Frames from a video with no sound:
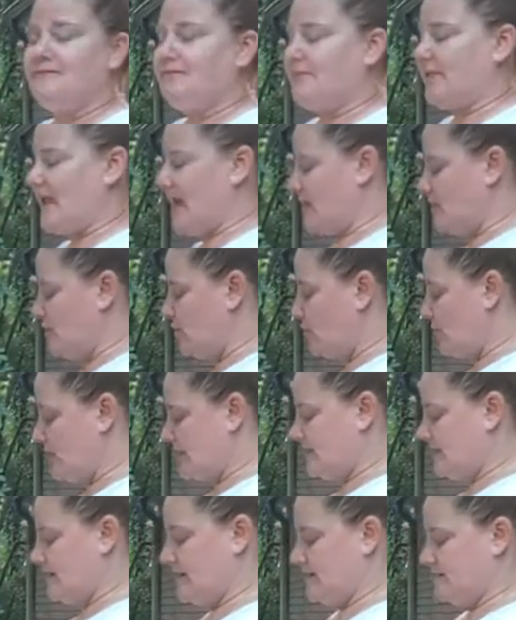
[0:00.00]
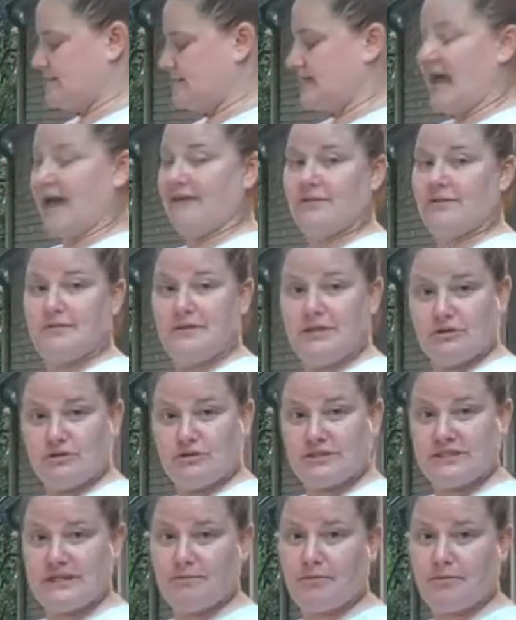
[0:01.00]
and you want them to have them in their
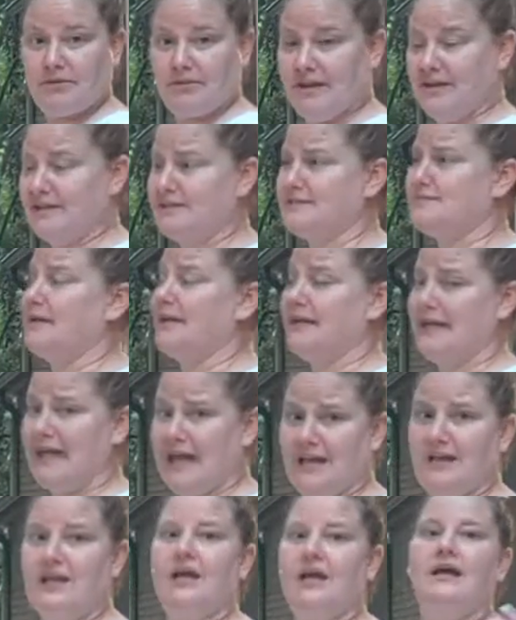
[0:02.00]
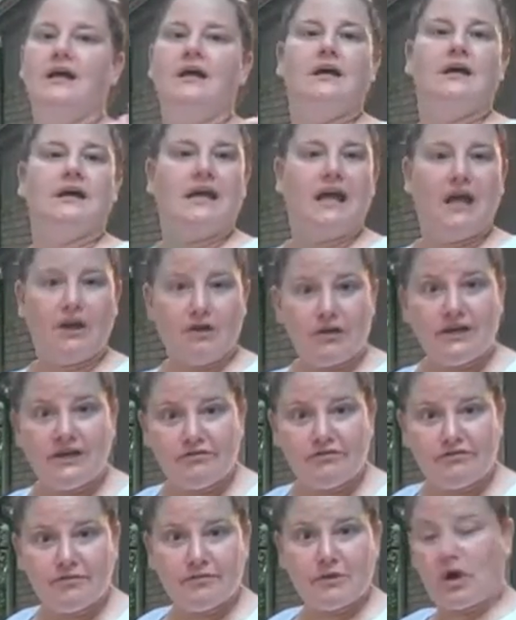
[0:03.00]
separate things, but again, carrying it
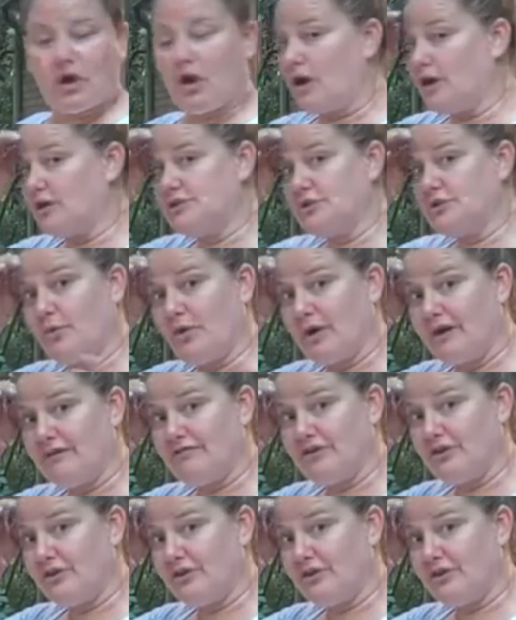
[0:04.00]
from the car to wherever you're